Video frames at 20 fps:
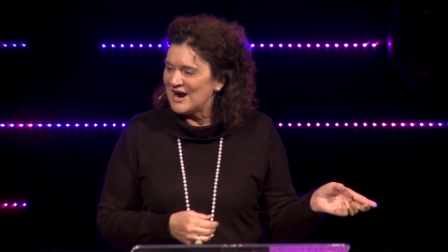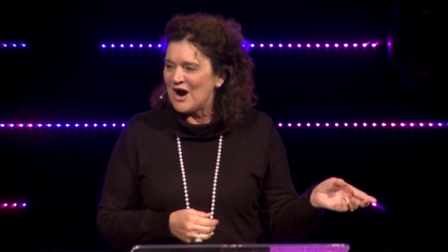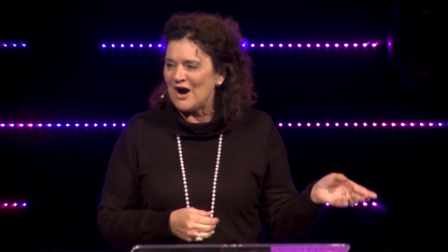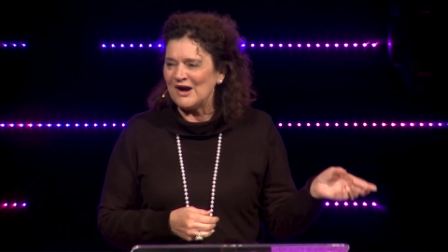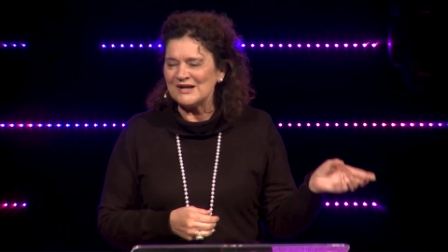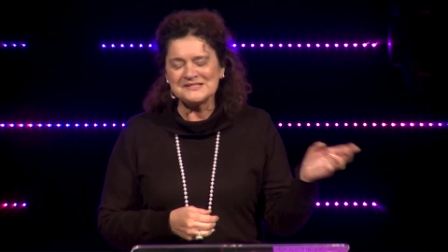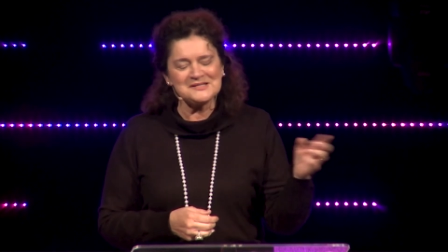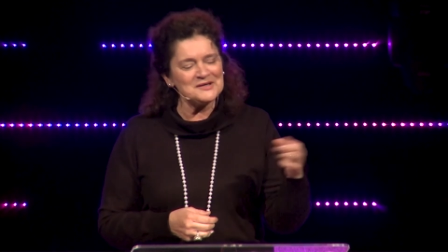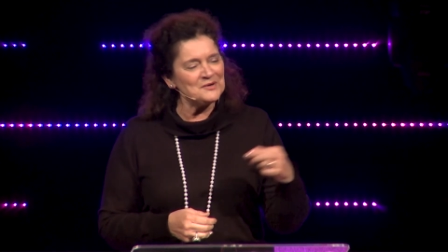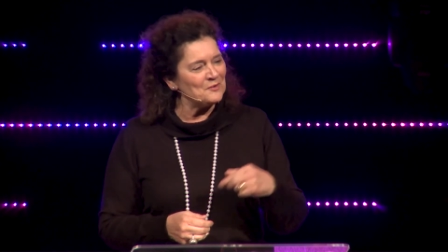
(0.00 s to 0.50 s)

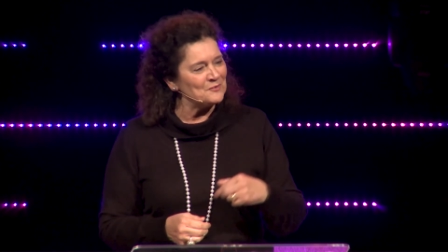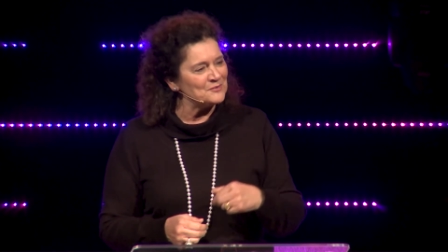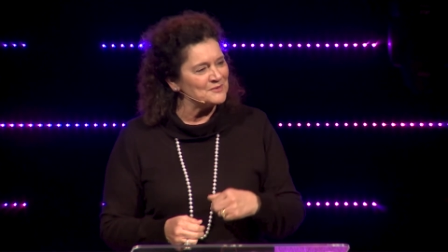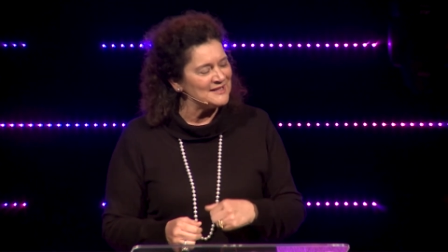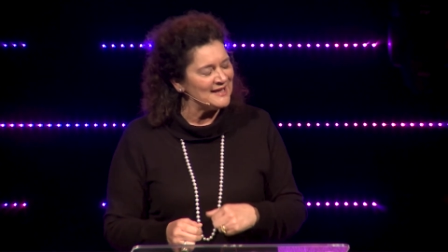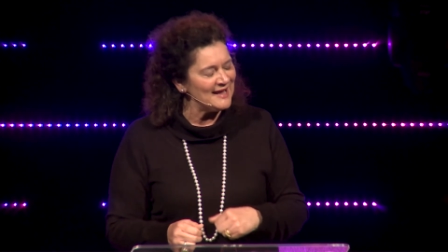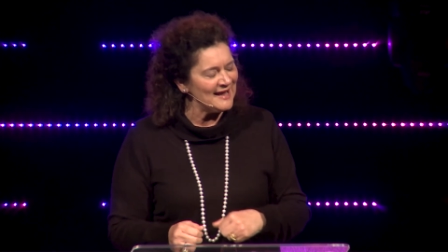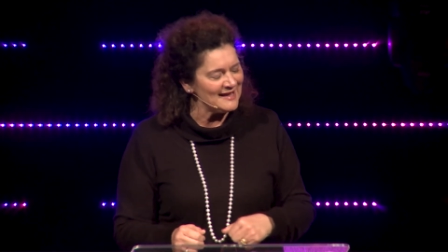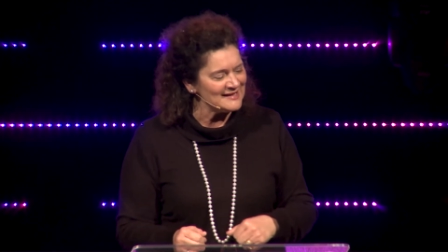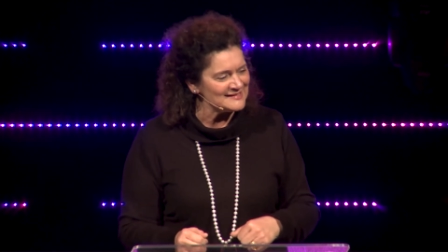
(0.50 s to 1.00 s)
I said, oh,
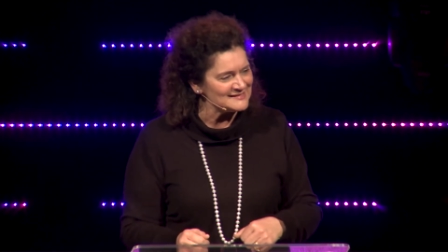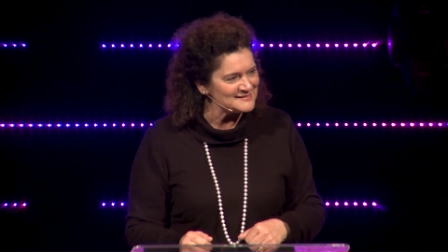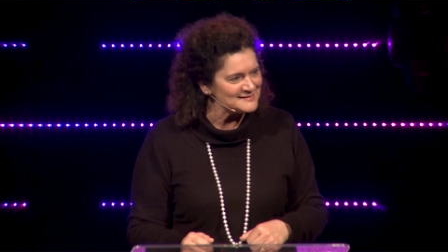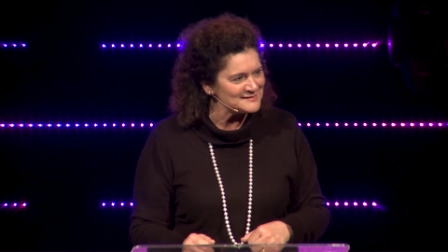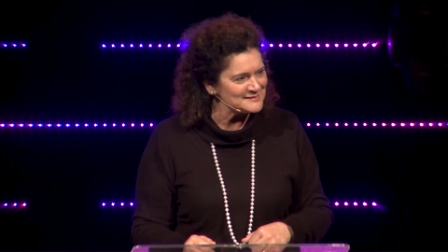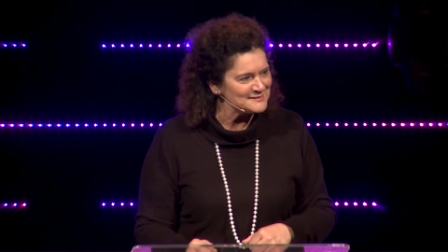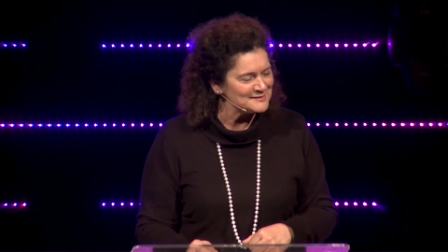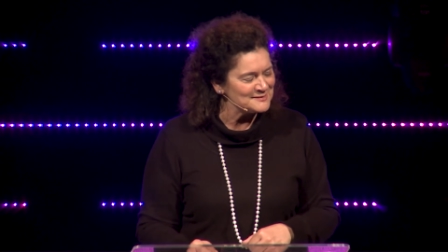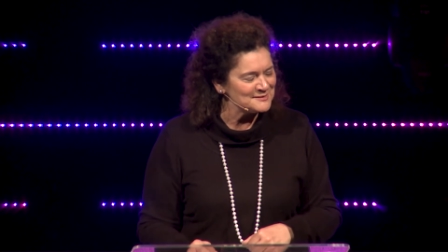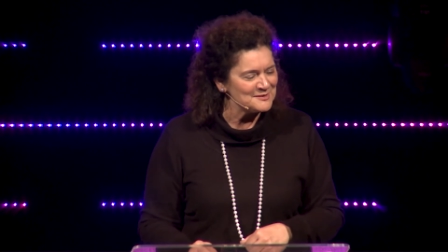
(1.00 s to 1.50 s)

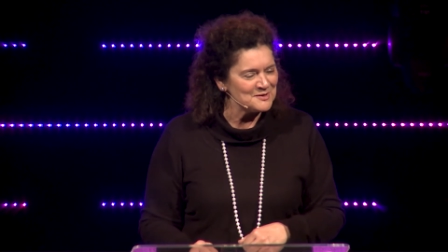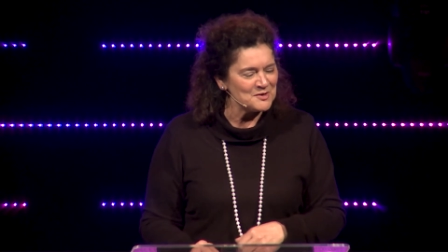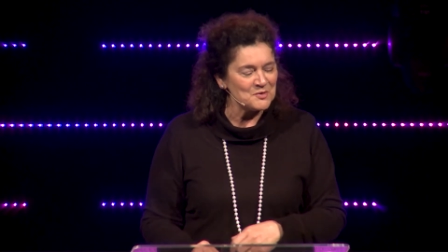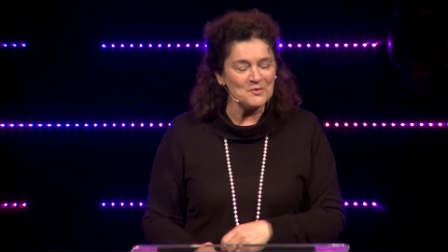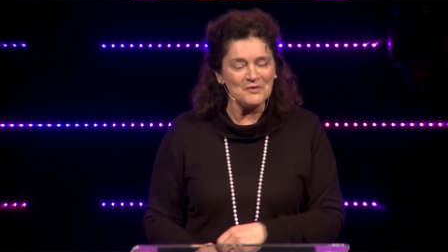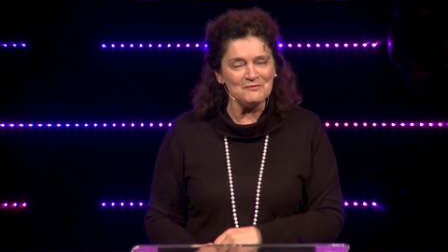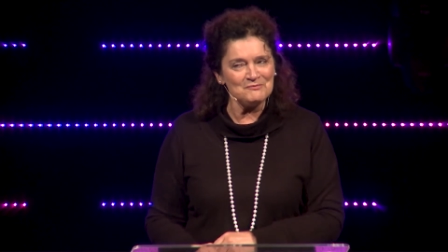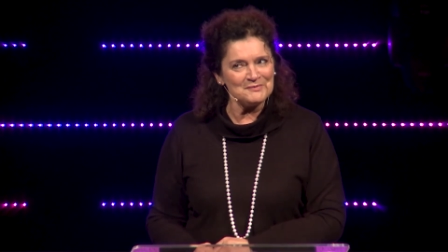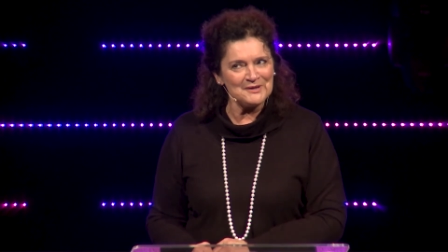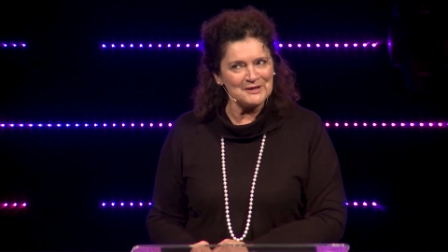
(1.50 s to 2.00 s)
yes,
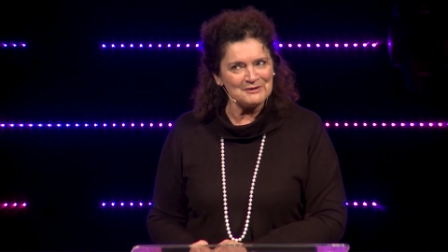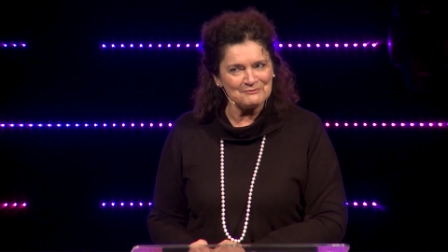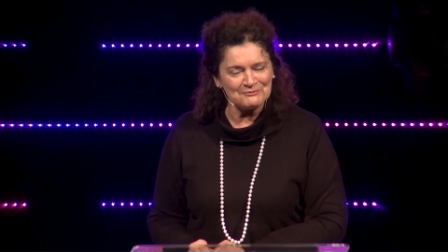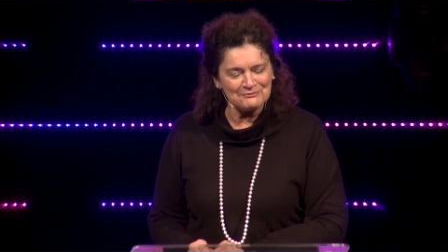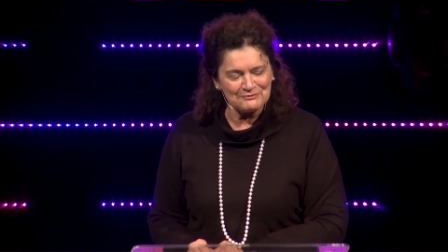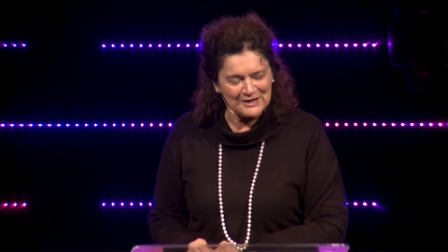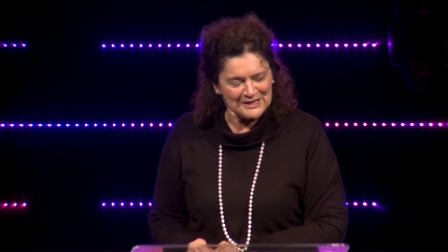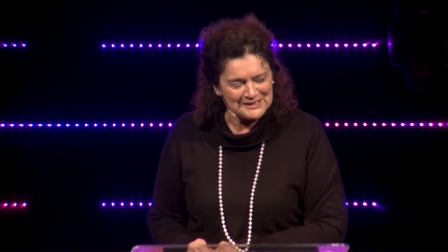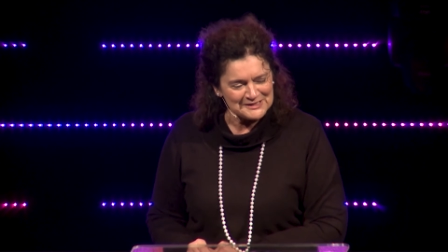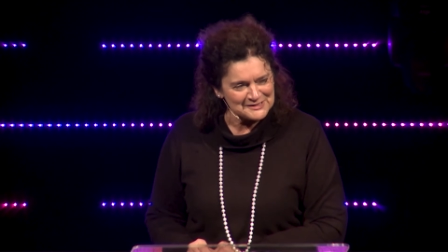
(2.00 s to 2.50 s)
we've been
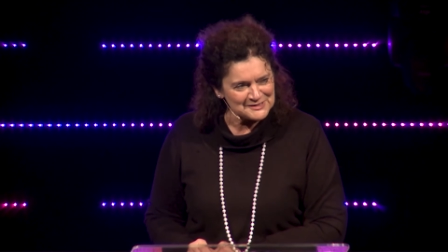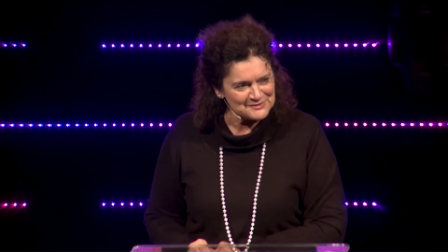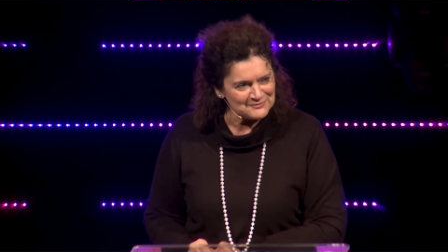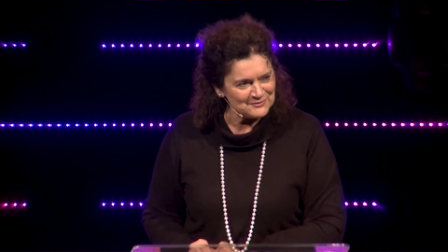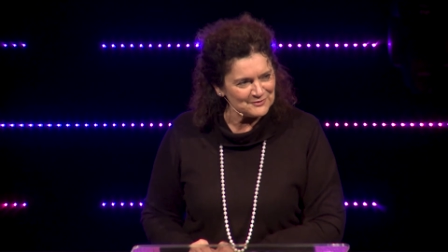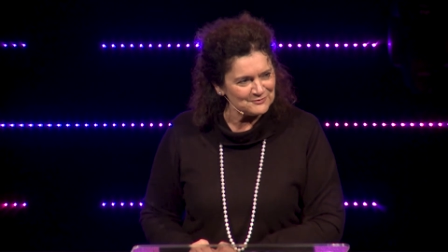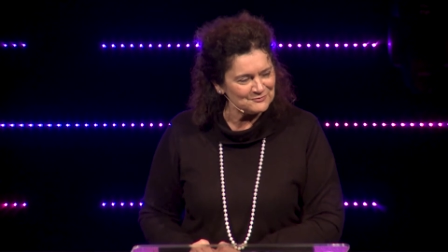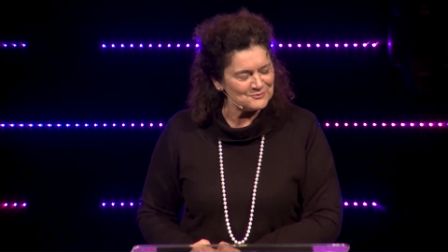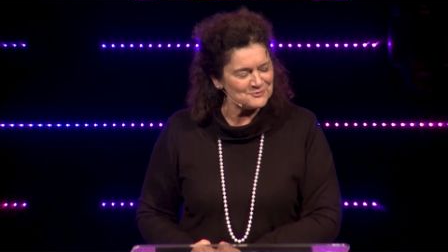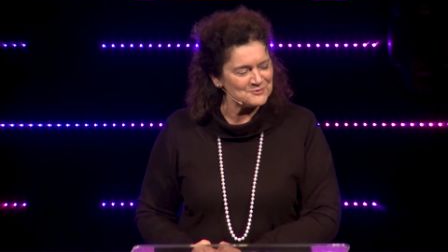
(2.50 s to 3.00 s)
friends
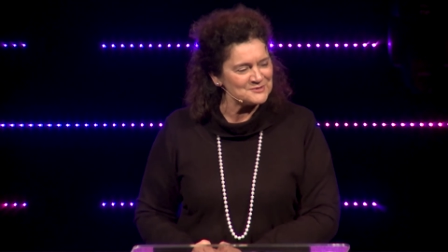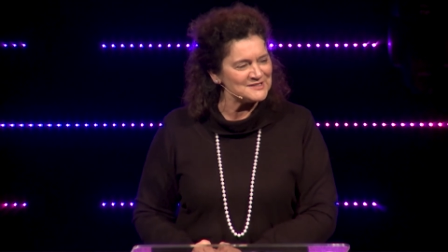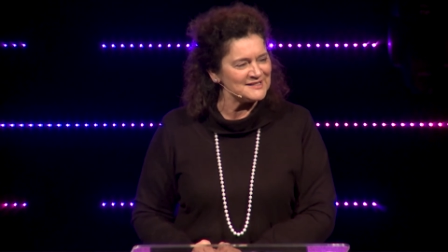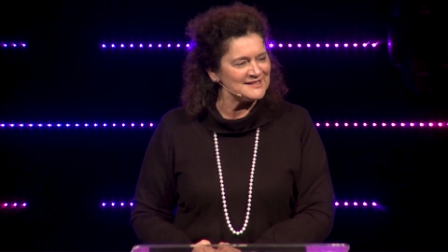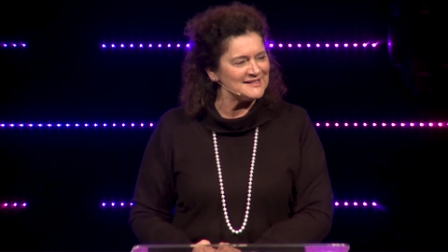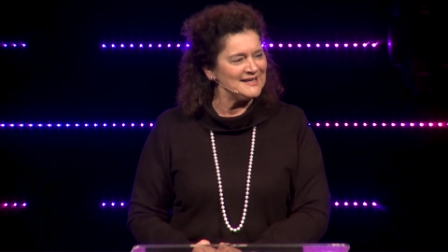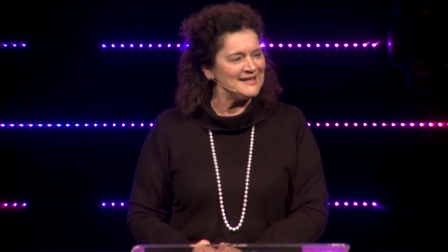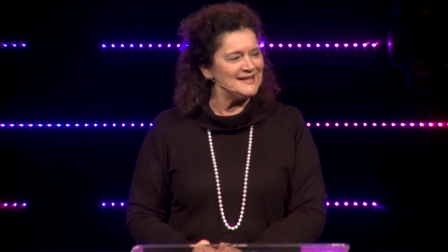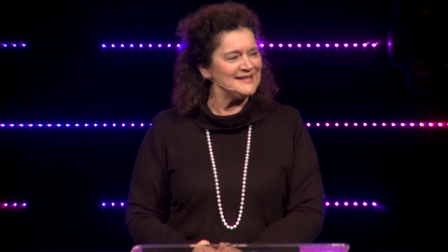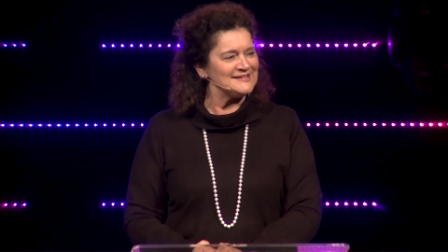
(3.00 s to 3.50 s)
for 40
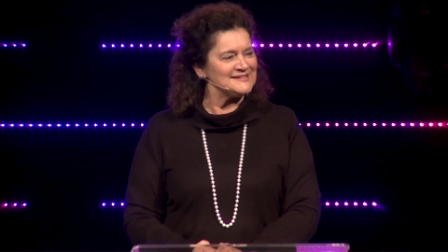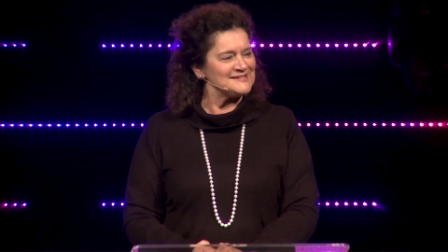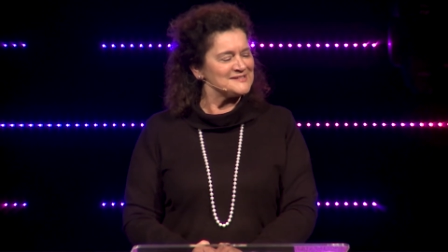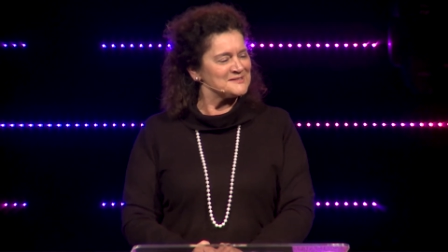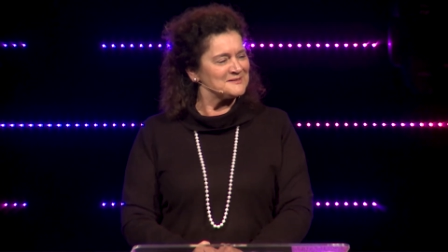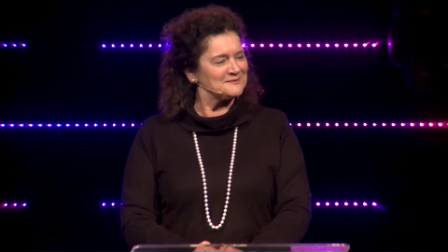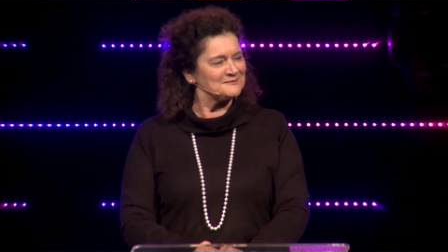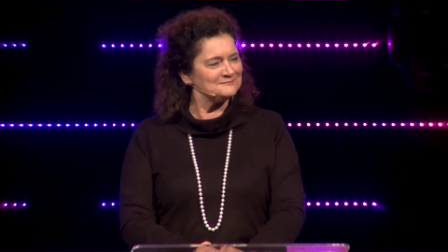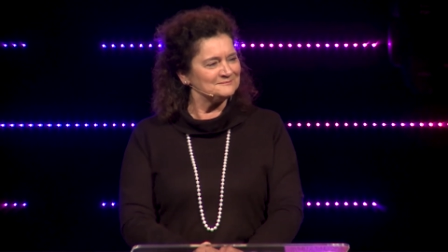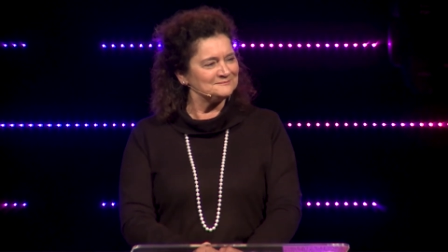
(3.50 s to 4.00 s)
years.